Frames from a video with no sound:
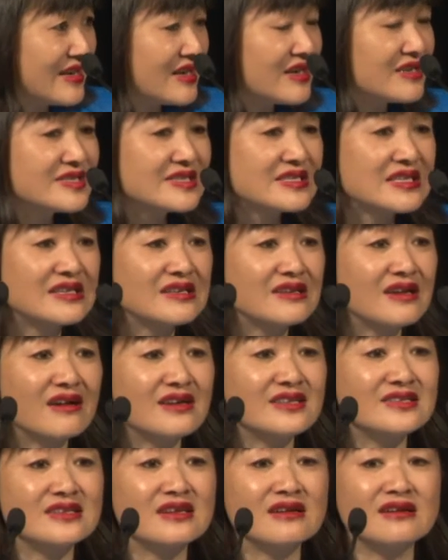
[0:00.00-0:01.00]
I said,
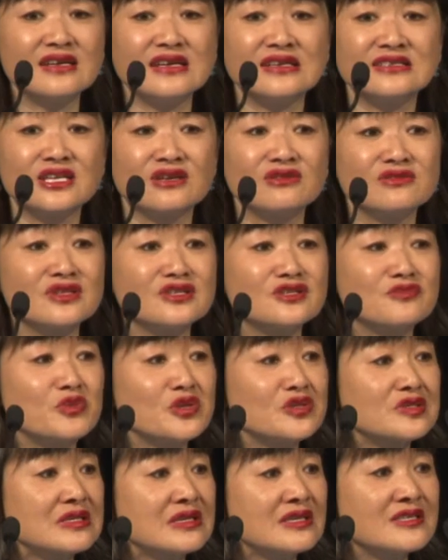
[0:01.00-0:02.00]
I told this
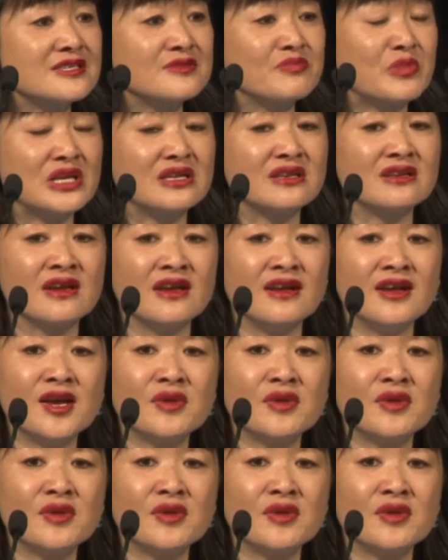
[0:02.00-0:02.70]
person I spend